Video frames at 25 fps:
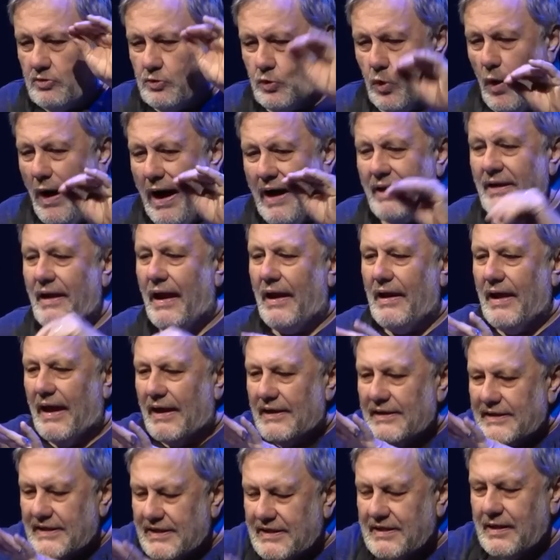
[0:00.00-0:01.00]
to
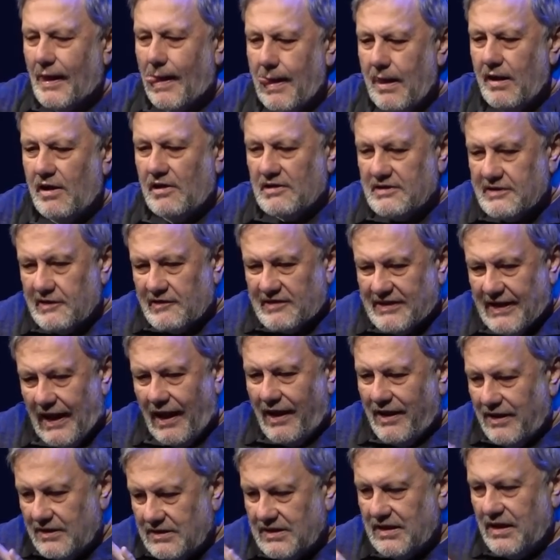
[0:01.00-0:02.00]
analyze
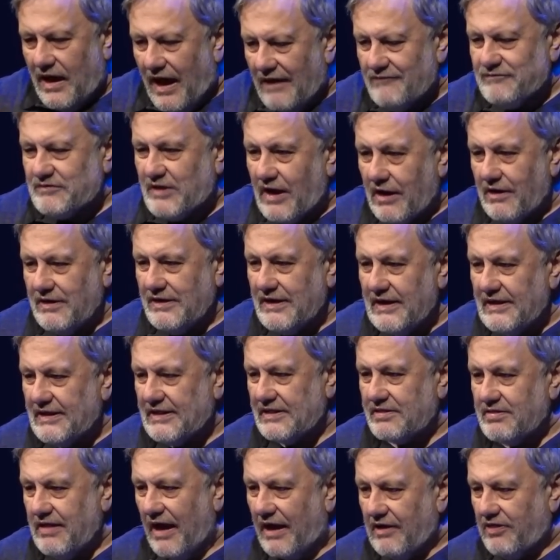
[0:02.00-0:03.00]
society after
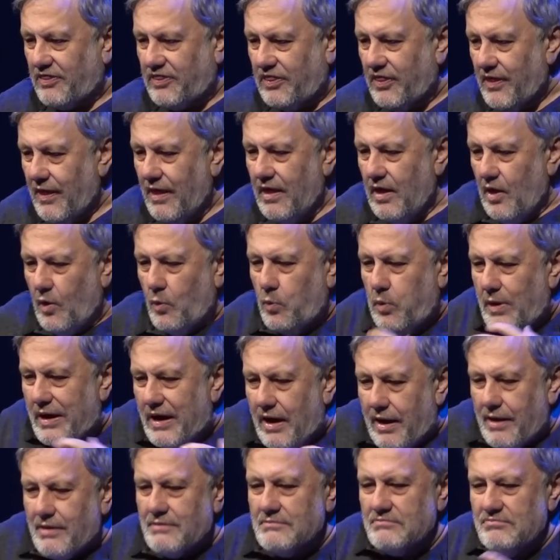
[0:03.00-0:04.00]
his death,
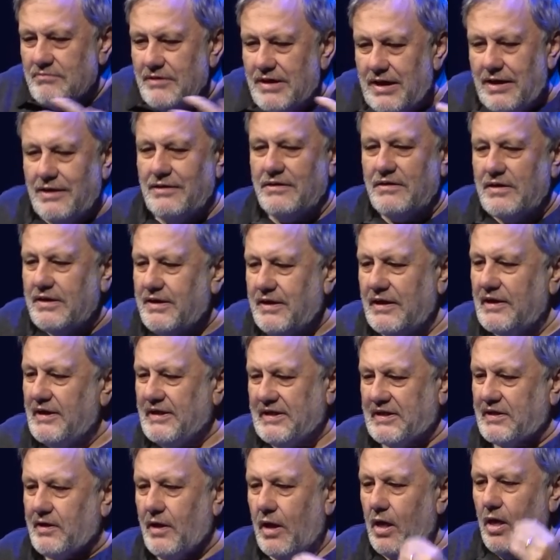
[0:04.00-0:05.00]
we are in
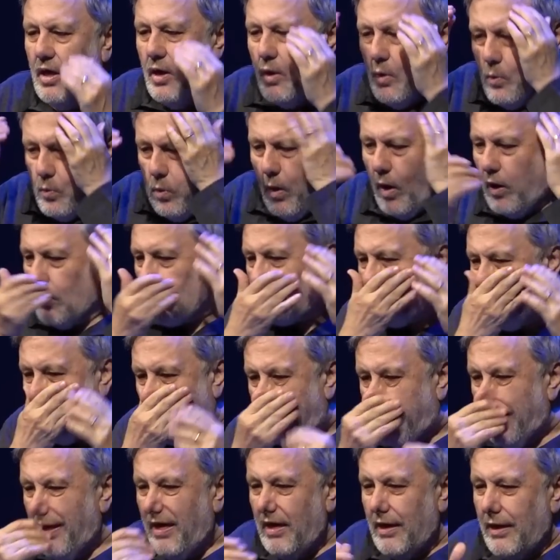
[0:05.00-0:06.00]
his
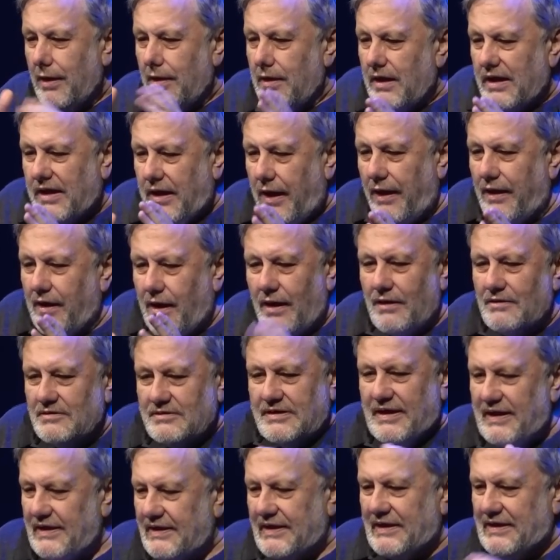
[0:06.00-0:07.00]
water. Hegel,
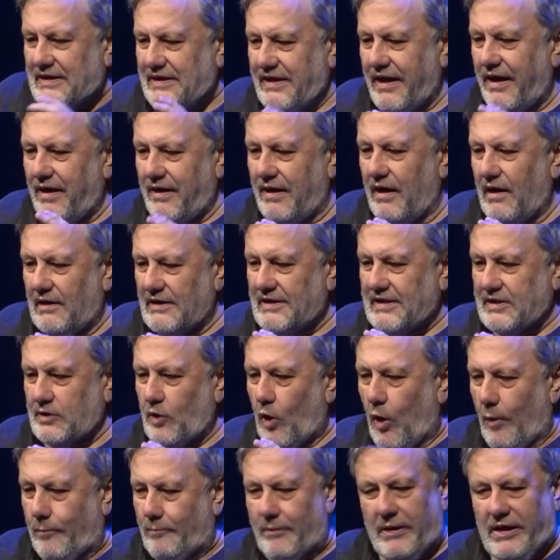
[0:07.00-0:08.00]
this is Hegel's
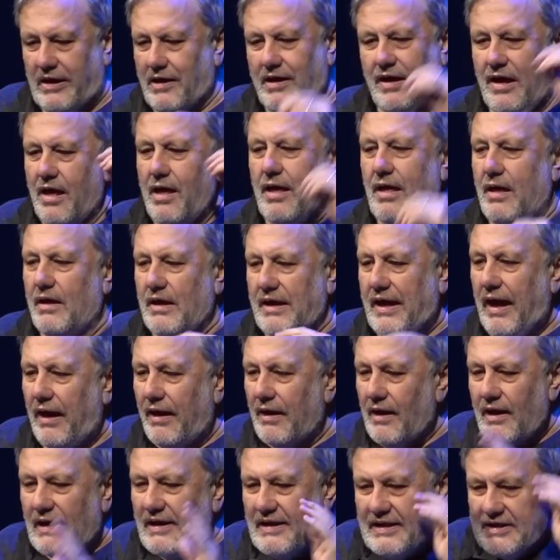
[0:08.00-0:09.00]
topic.
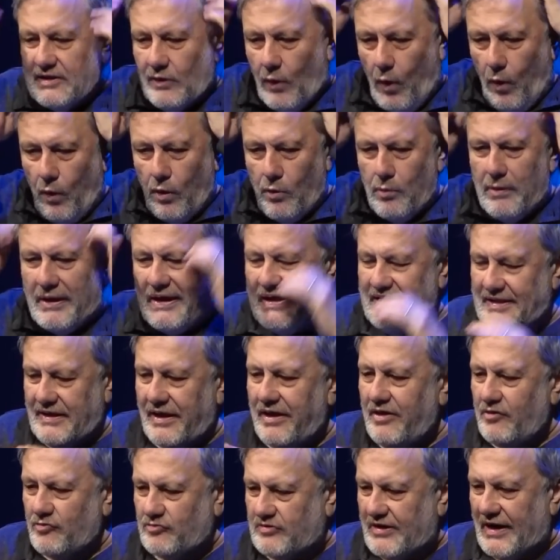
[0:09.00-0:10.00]
Hegel is always
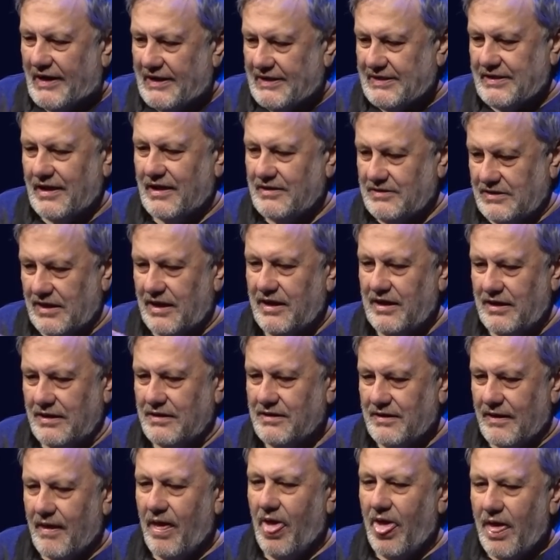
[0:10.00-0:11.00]
interested
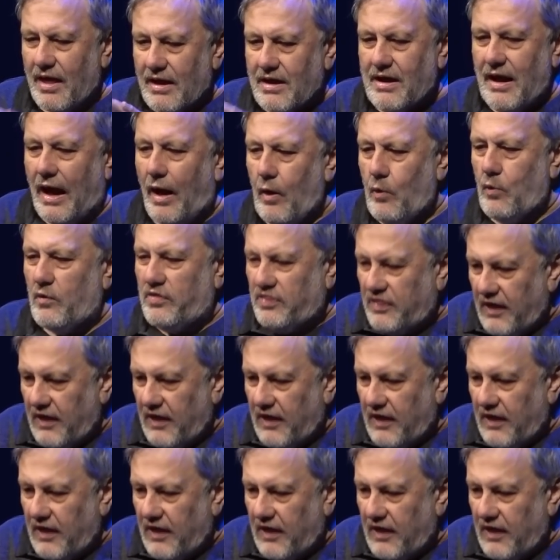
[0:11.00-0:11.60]
in how